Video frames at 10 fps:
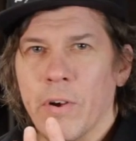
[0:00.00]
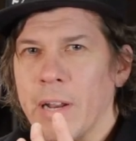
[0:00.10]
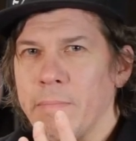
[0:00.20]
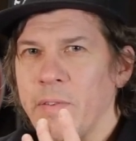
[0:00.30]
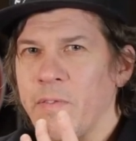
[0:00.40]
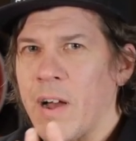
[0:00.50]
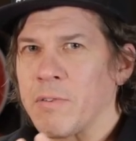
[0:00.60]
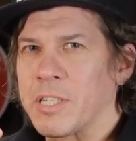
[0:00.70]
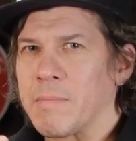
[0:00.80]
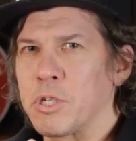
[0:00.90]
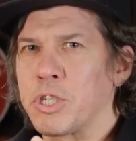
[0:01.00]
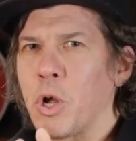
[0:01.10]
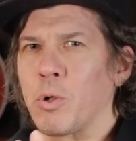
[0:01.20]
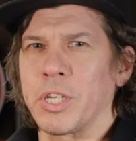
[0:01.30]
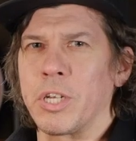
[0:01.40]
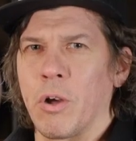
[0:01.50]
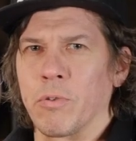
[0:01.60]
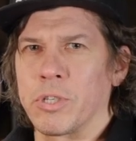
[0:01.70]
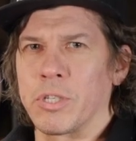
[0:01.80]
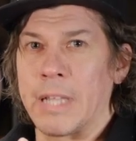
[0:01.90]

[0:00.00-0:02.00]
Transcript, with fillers: can be found some salty notes.